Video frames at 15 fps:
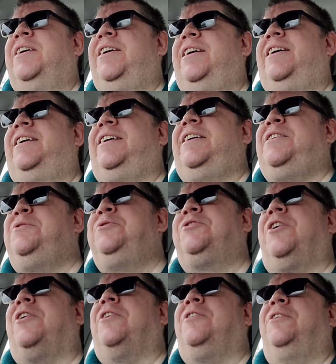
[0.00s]
A news
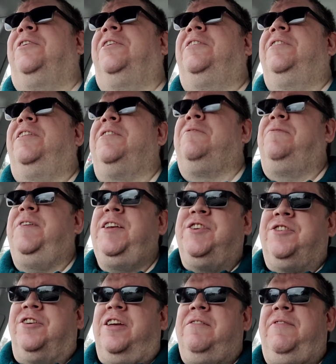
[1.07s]
article that
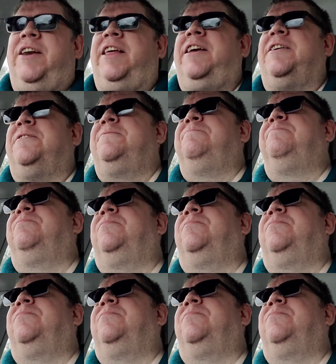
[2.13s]
featured a video